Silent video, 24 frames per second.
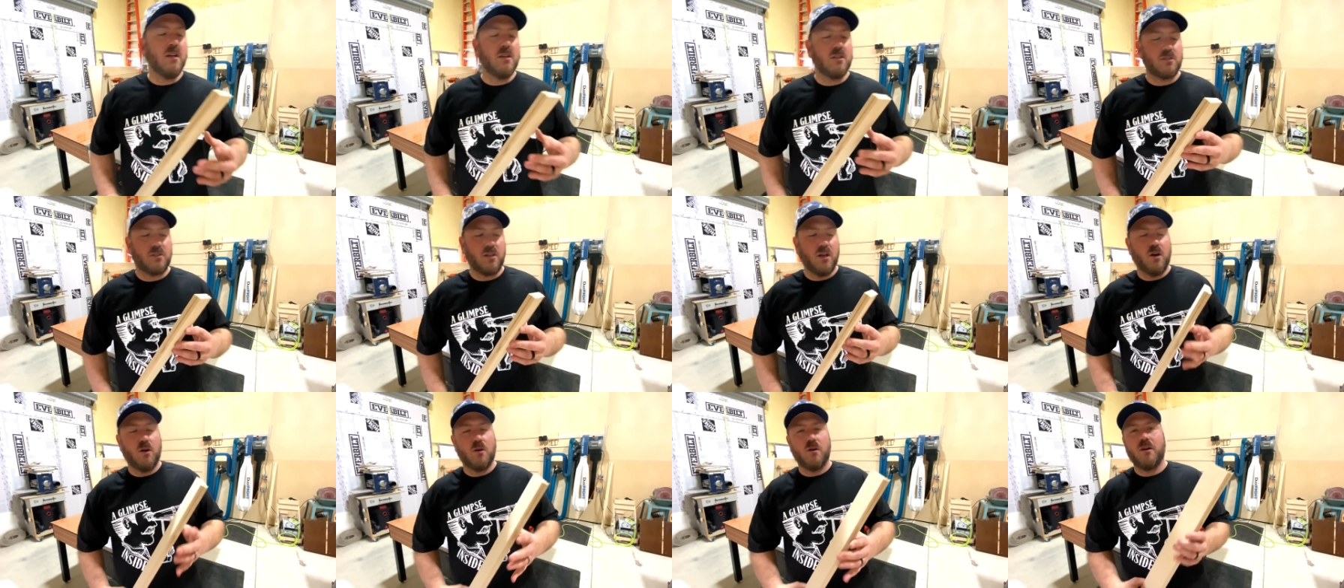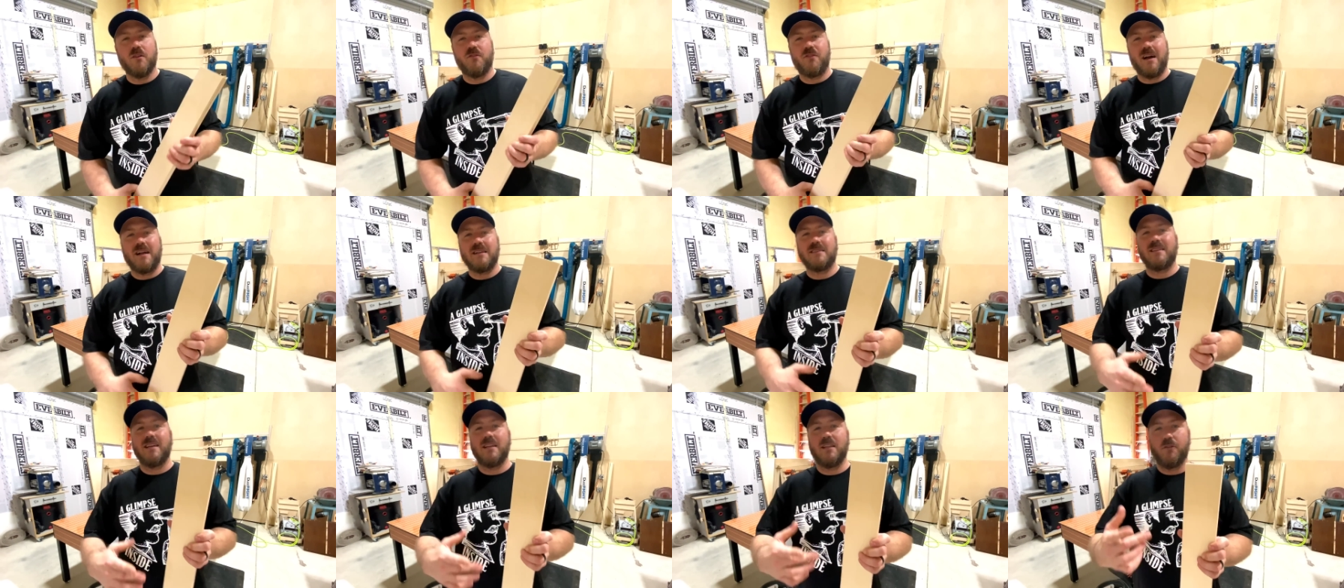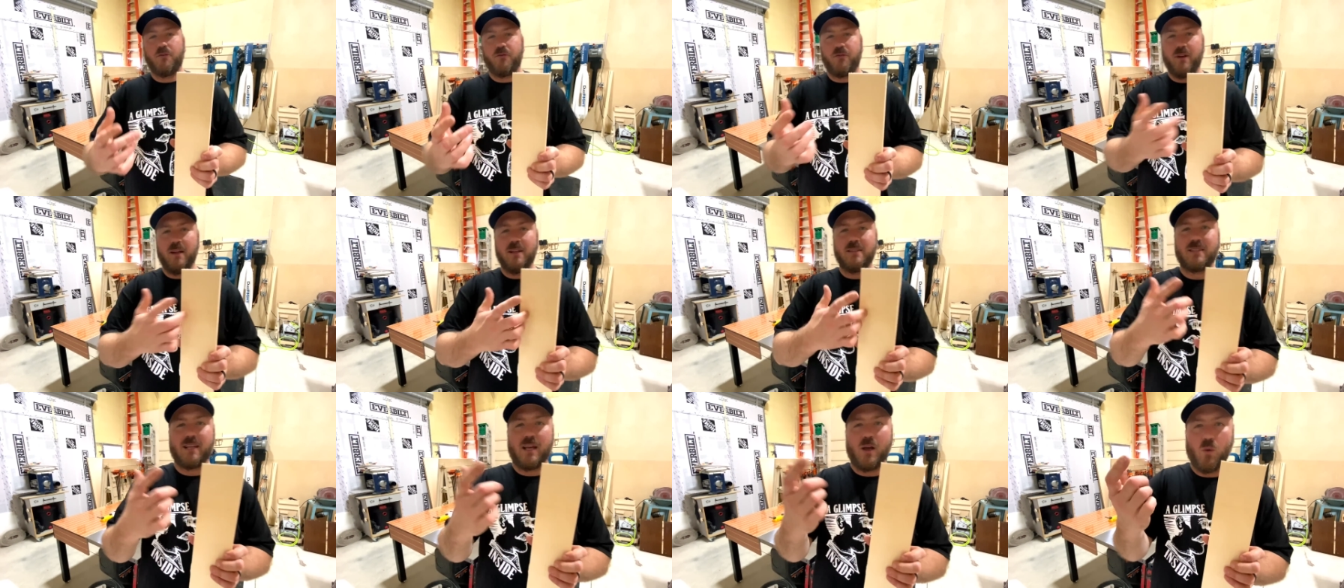So if I set the
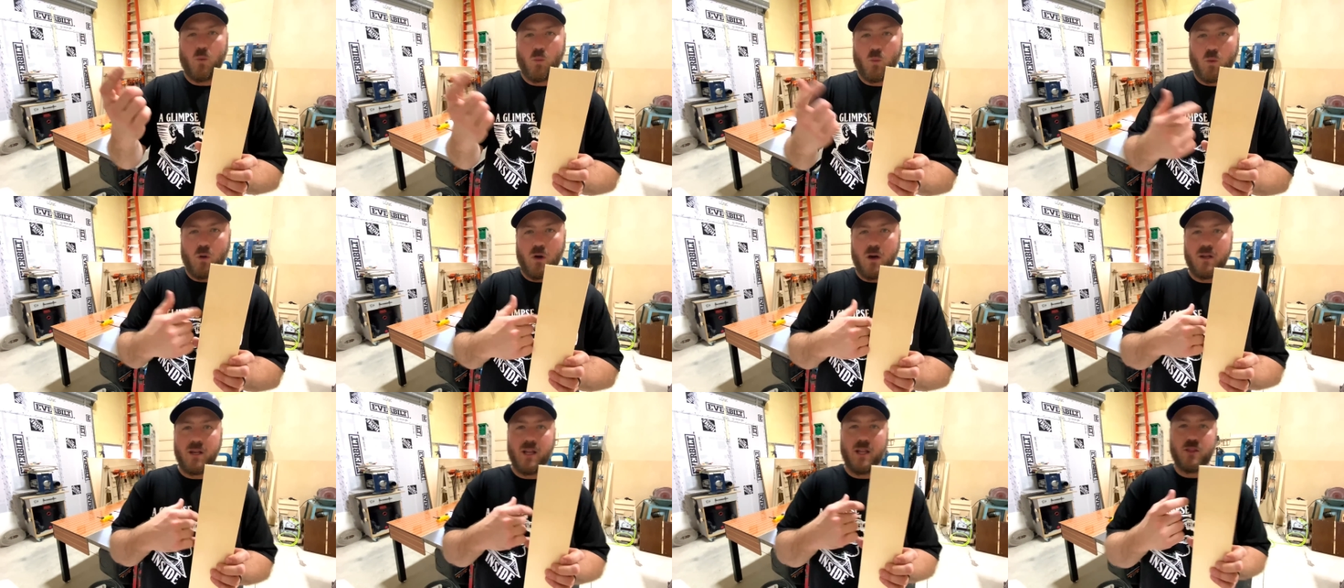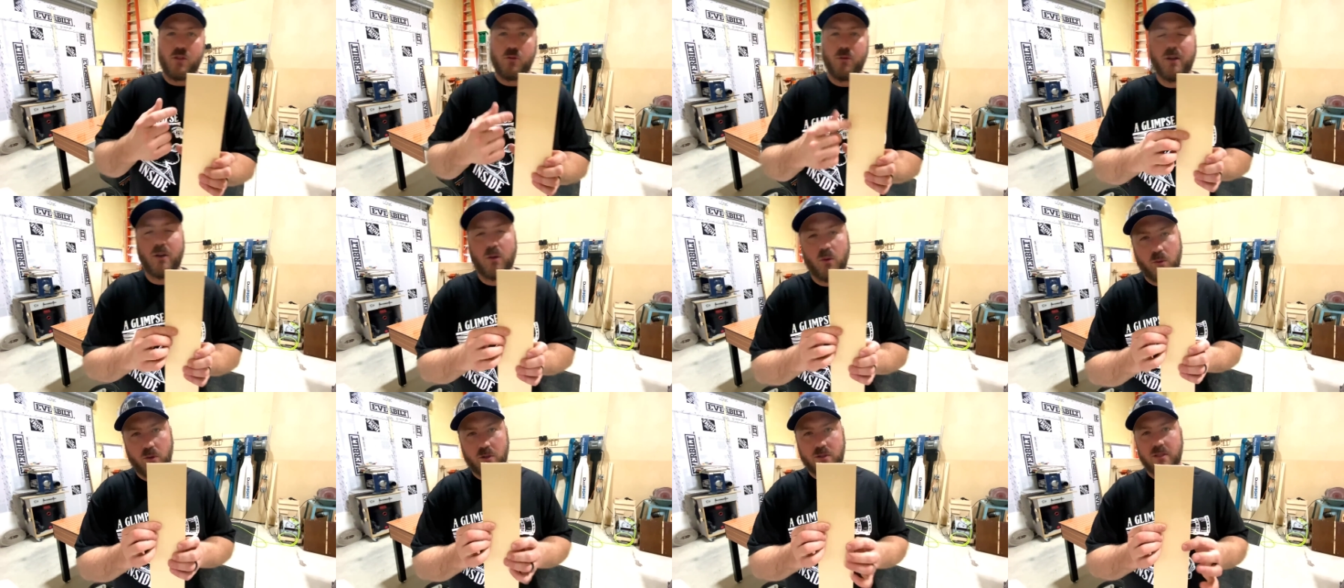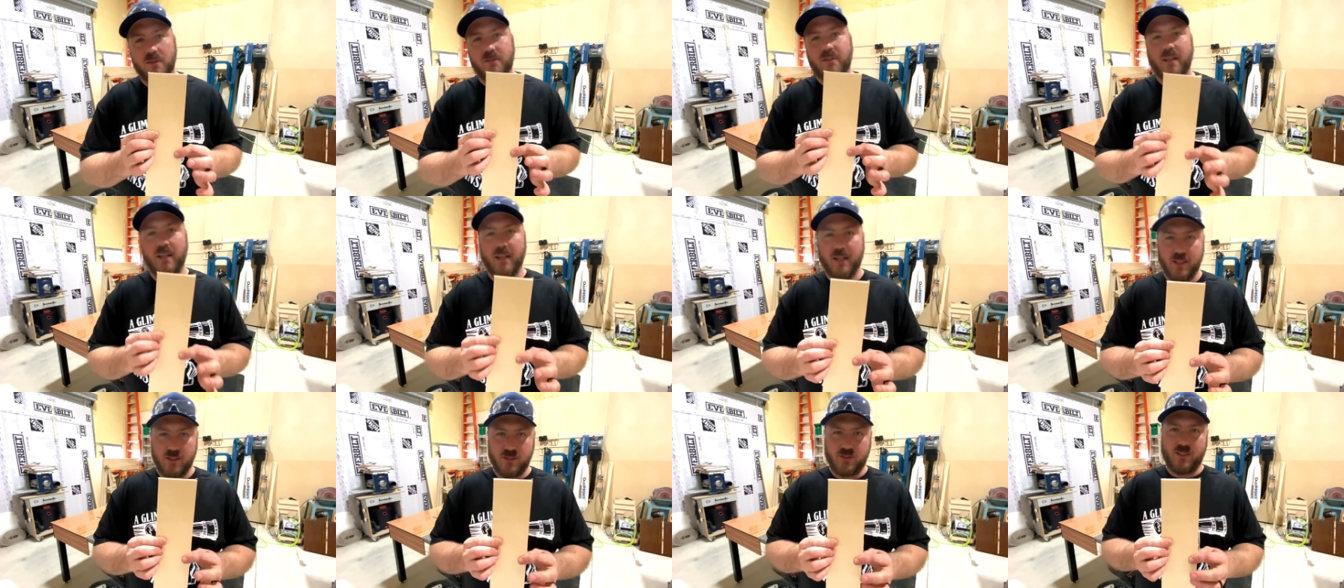fence at one and three quarters of an
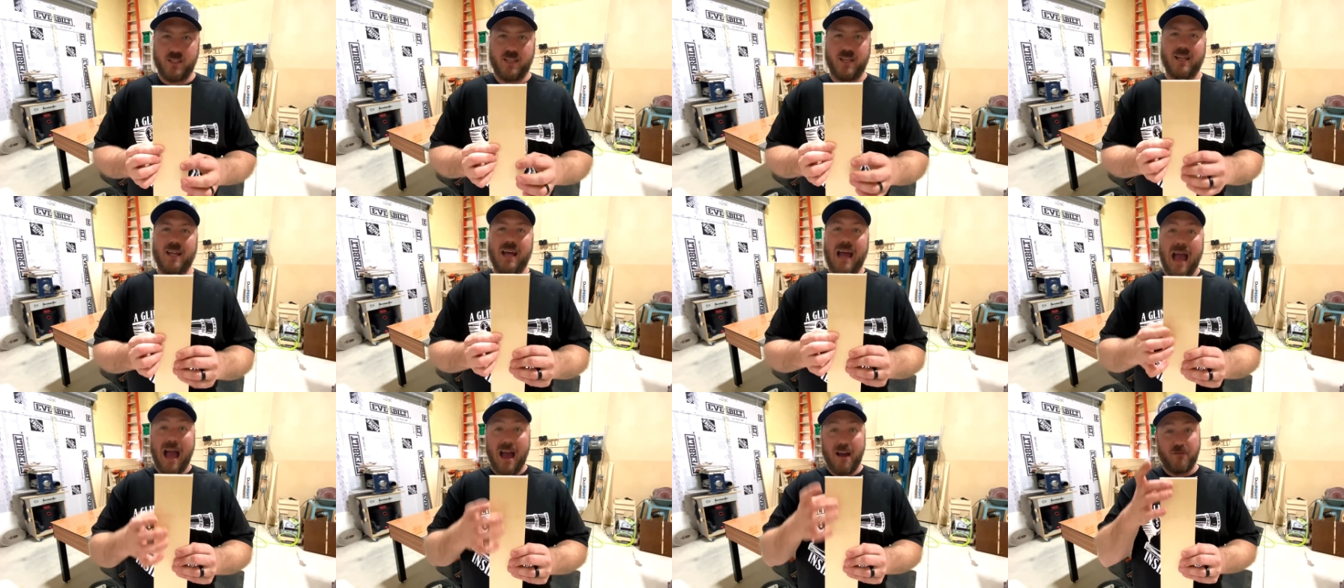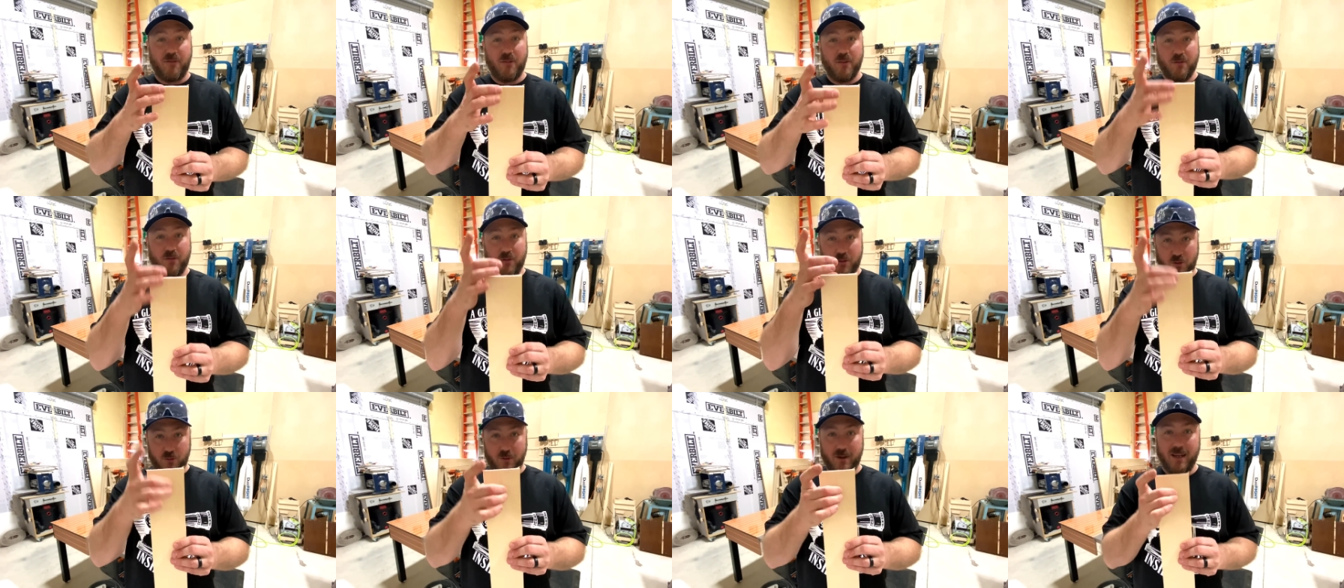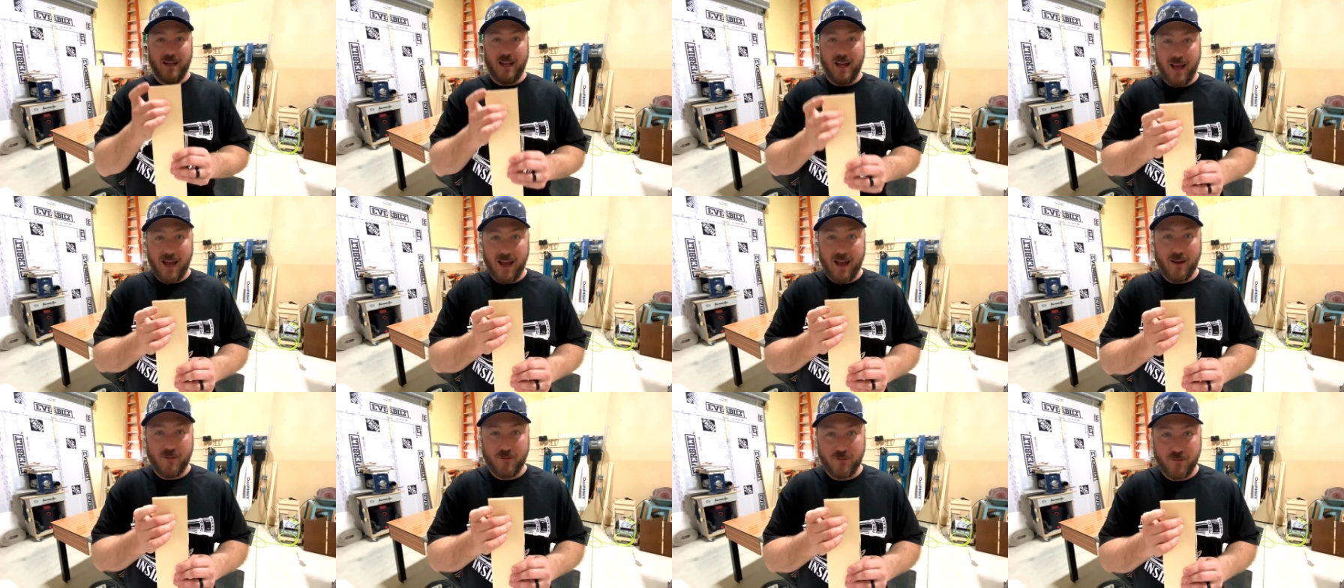inch to get half of three and a
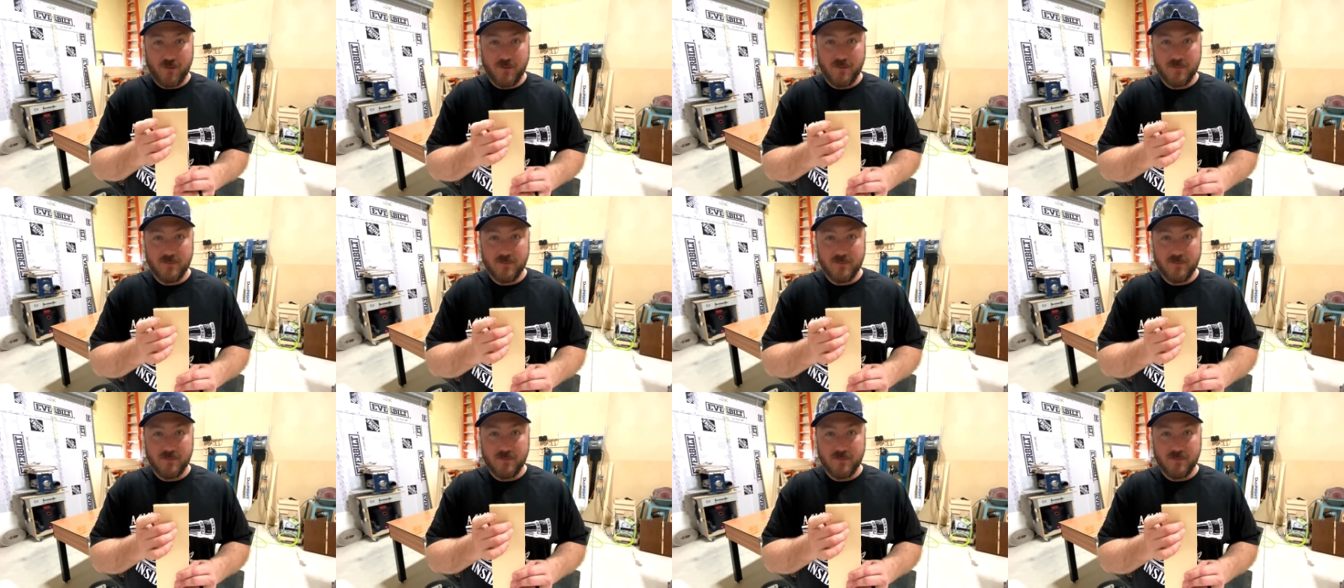half,